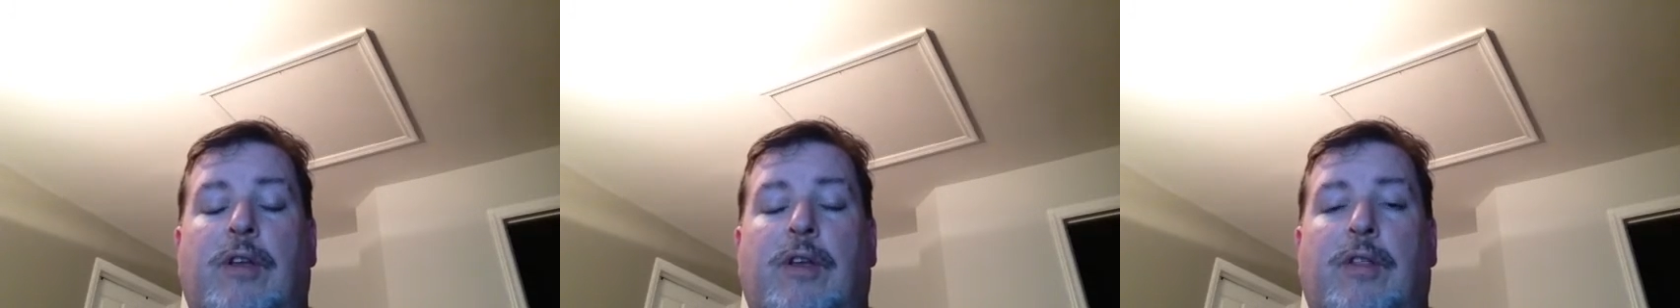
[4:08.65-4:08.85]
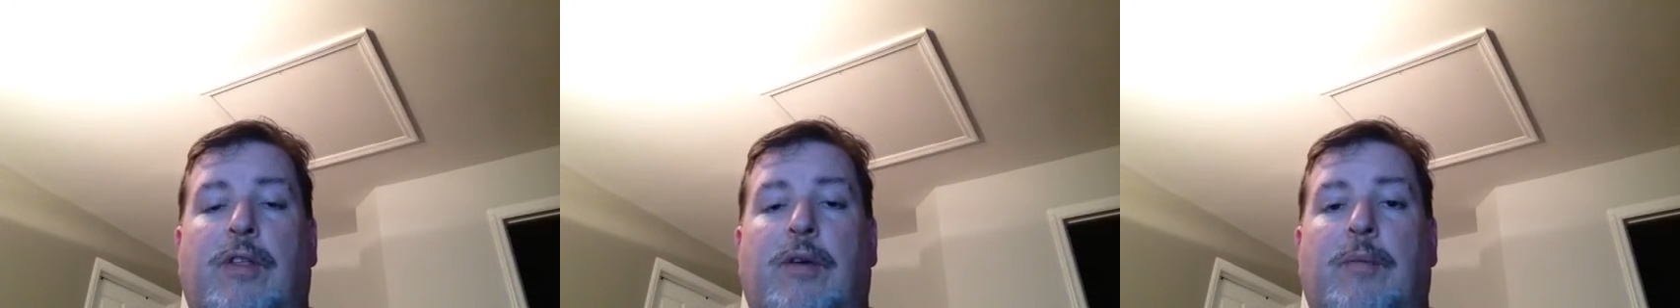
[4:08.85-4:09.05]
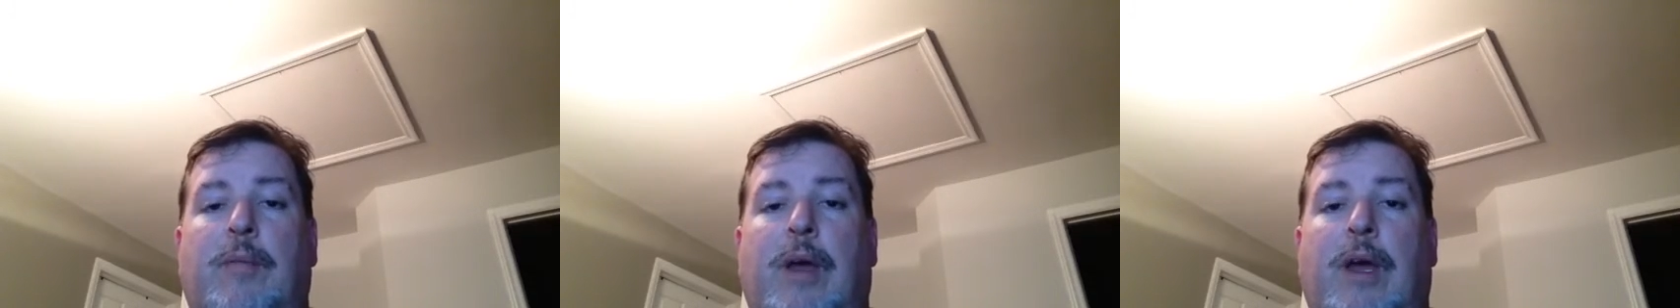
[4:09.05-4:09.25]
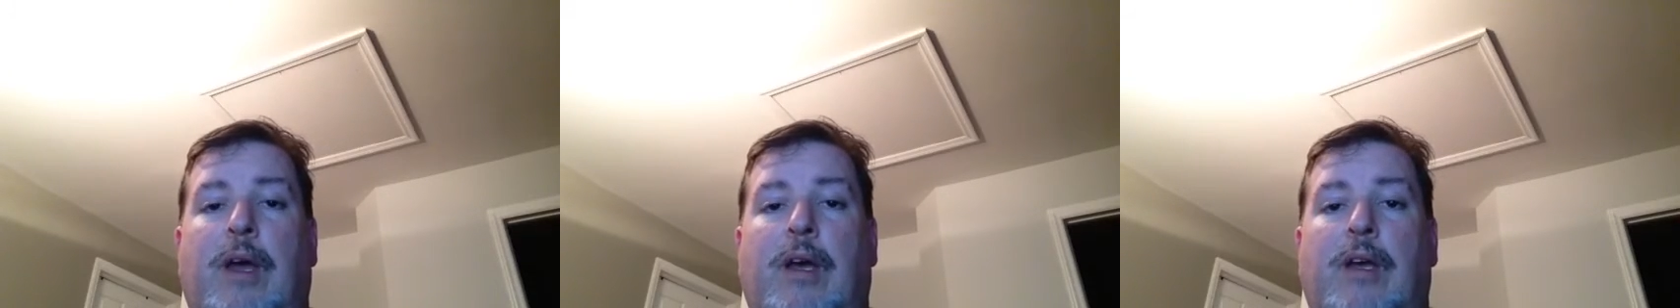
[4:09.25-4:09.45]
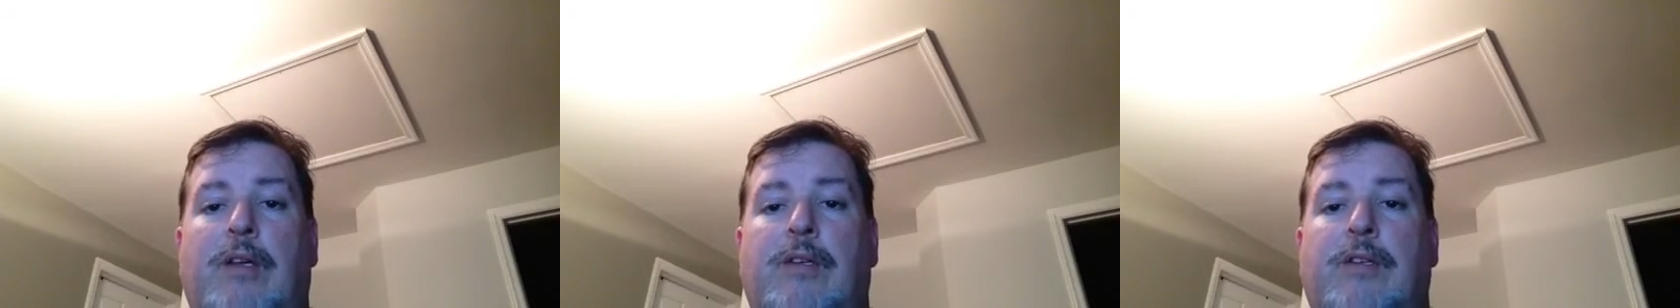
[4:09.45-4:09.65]
at them
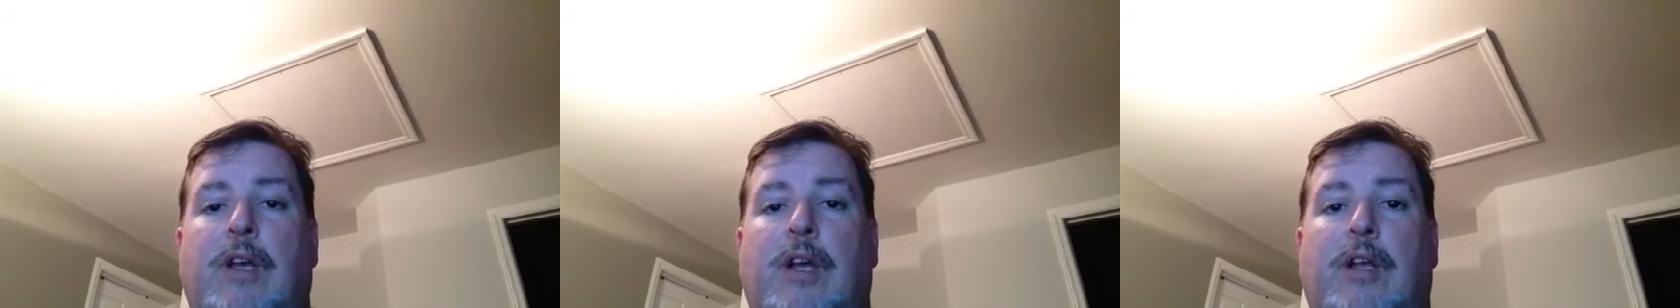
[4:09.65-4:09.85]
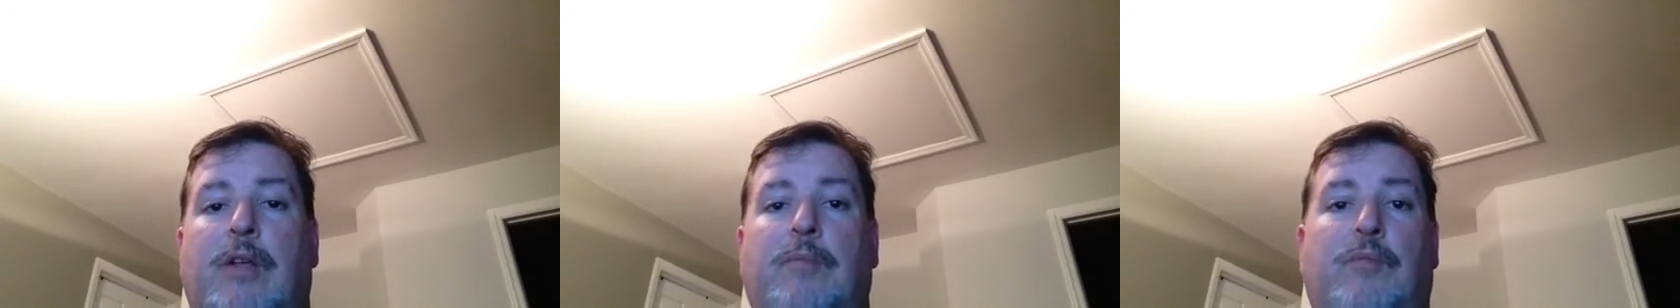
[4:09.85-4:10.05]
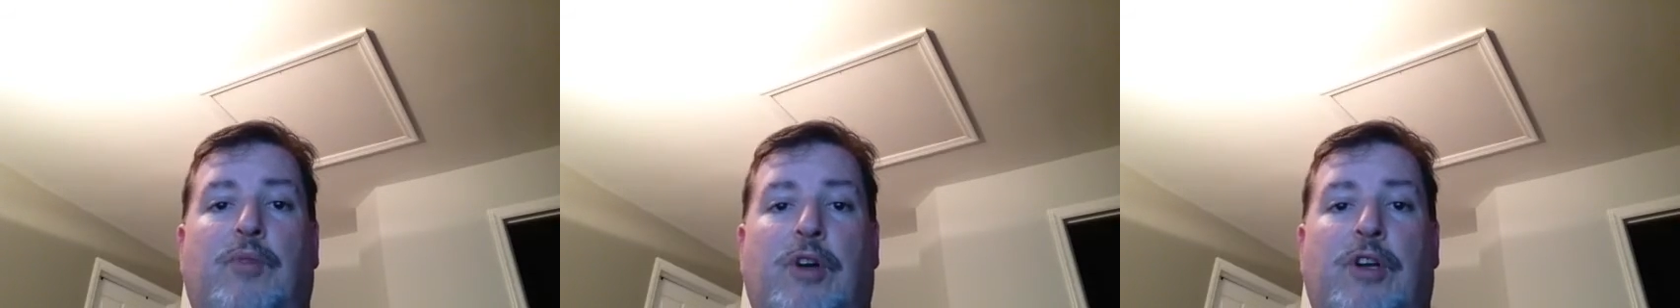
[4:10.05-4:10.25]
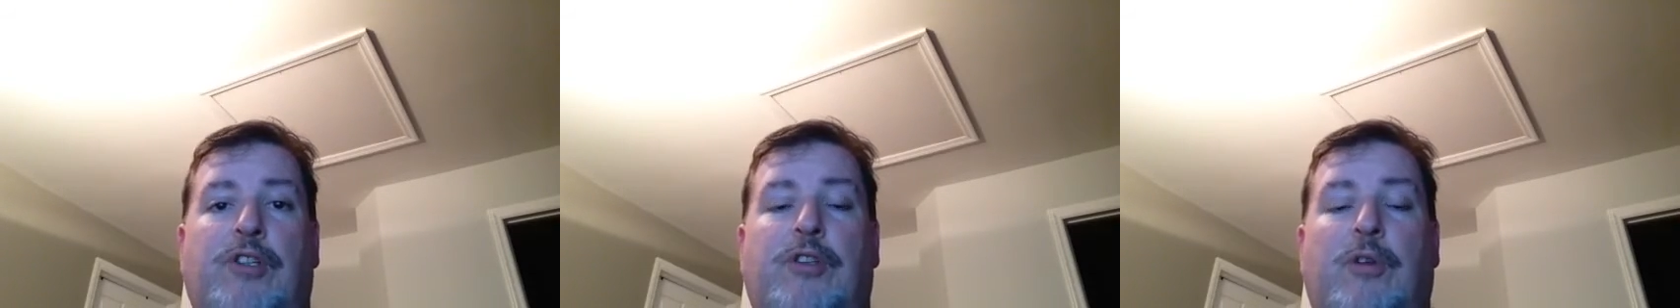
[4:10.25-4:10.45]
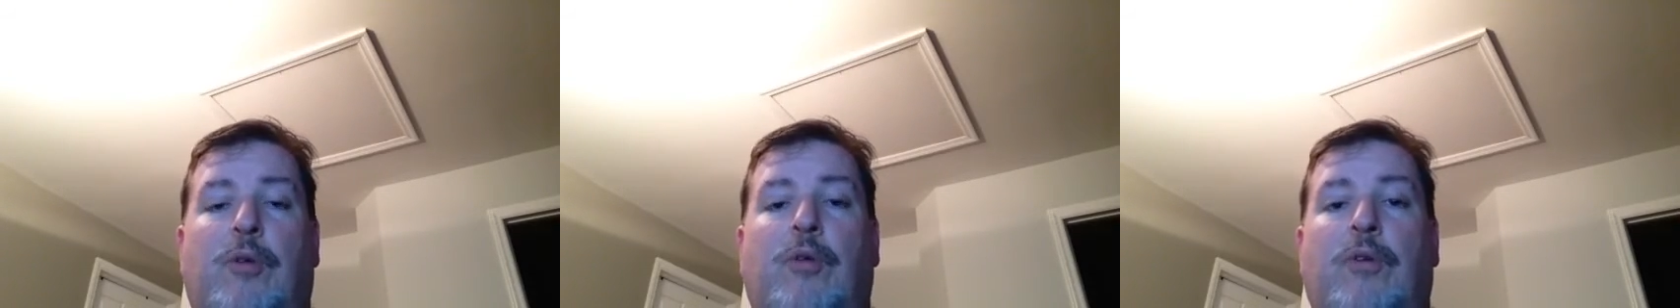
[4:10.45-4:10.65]
as
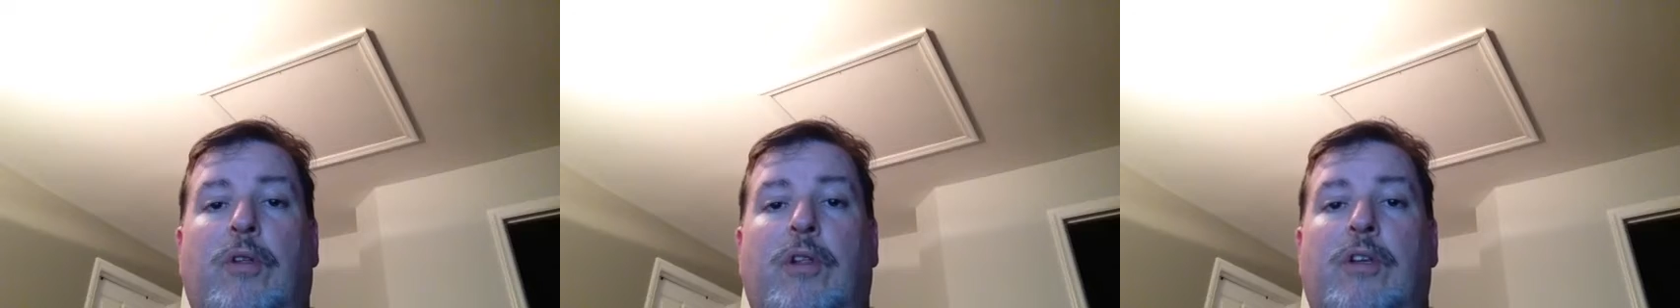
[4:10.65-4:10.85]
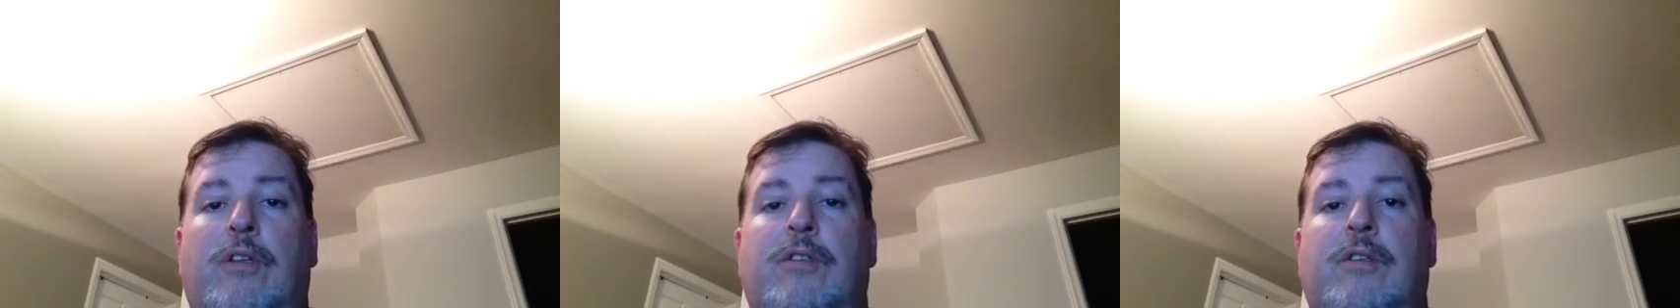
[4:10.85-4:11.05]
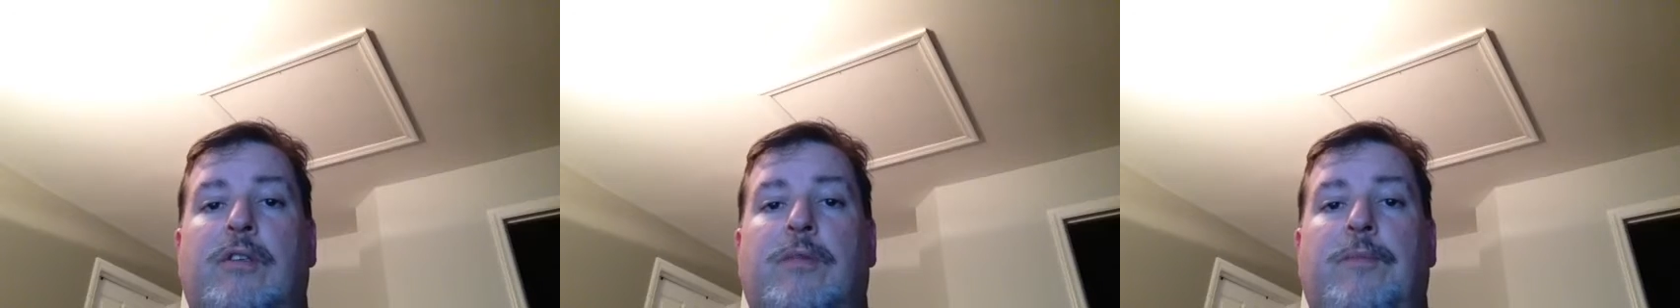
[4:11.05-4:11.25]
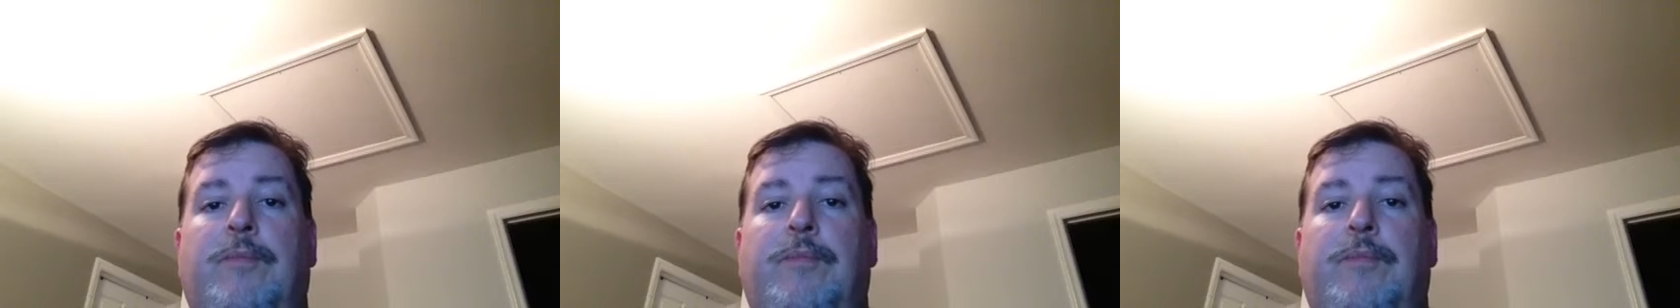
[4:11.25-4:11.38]
British loyalists.